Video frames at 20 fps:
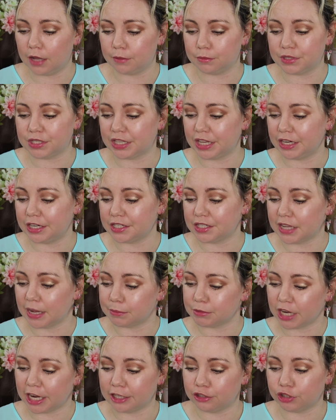Skin is
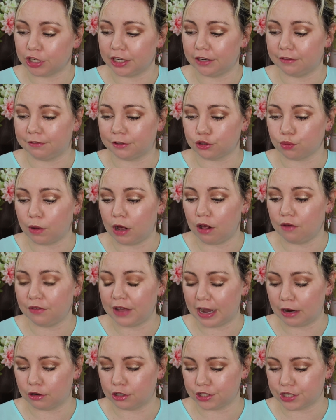kept hydrated for 12
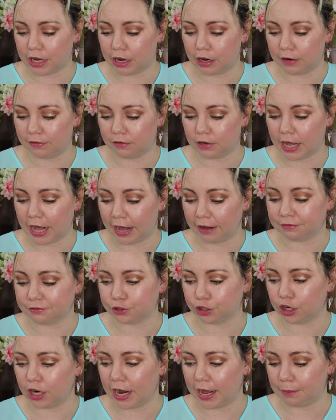hours
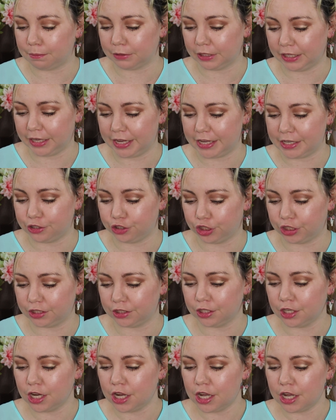after
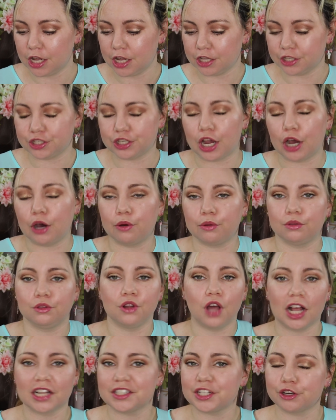application. So
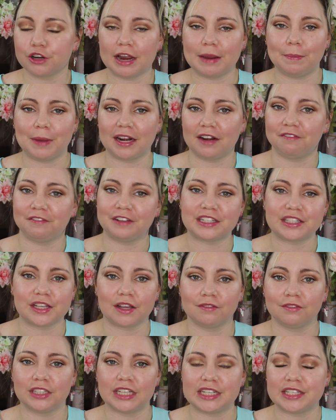lots of great benefits
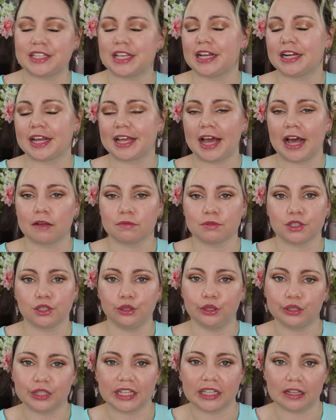of this, and I
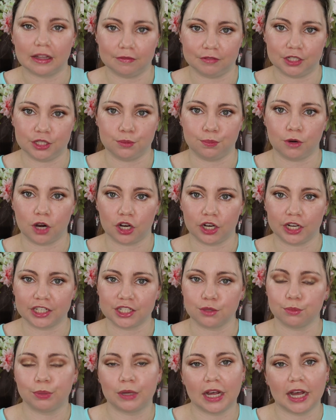absolutely love this
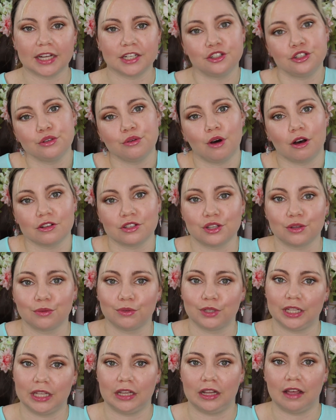product, but I do also
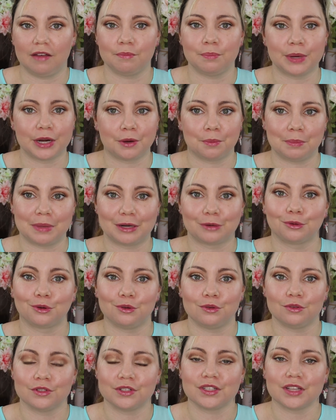really love
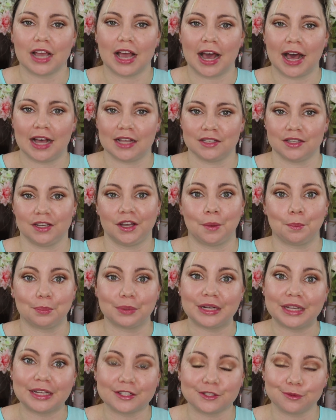Bareminerals as a
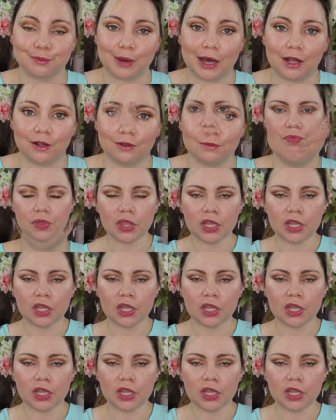company as well.